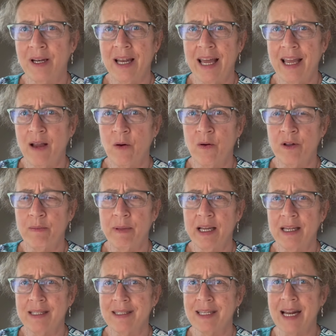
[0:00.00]
lay on
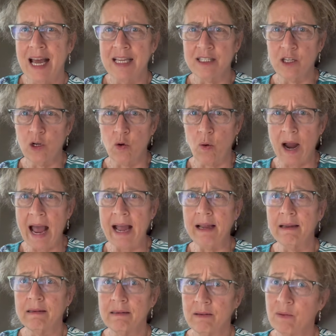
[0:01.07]
because it has a crack
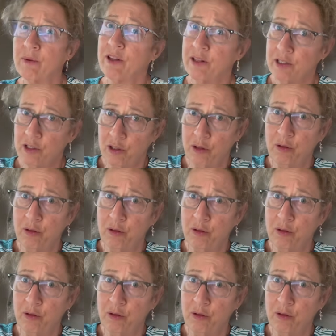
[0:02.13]
where the